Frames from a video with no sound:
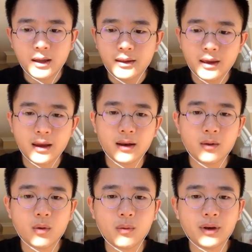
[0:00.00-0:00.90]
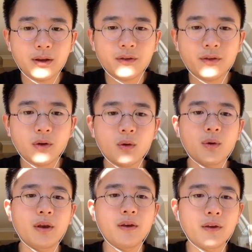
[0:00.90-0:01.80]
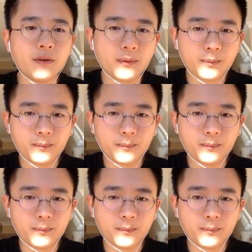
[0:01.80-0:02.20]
then what we need to do is